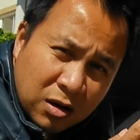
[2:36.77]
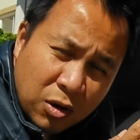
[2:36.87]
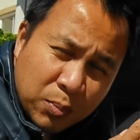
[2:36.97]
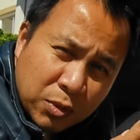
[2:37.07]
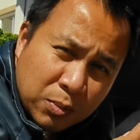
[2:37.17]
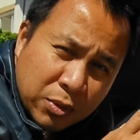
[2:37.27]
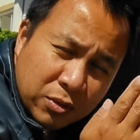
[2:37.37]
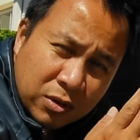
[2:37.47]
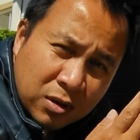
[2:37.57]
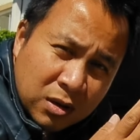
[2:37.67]
help you
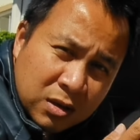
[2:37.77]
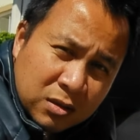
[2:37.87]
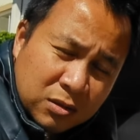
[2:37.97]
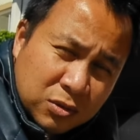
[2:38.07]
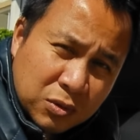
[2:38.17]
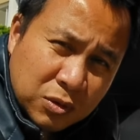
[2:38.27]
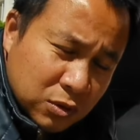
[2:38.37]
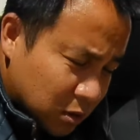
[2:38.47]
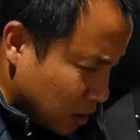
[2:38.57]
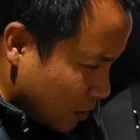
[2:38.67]
pull the
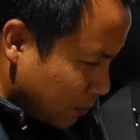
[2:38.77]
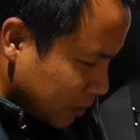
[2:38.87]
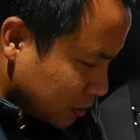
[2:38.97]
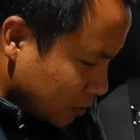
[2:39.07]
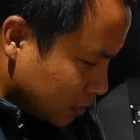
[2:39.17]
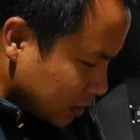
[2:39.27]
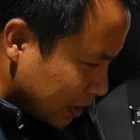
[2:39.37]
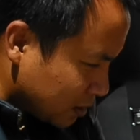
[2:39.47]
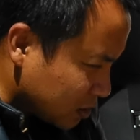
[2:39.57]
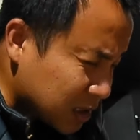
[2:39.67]
scooter up into the
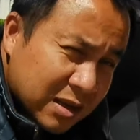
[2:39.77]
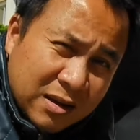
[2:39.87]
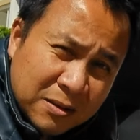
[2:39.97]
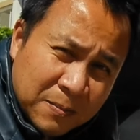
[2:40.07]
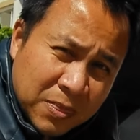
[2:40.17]
center stand.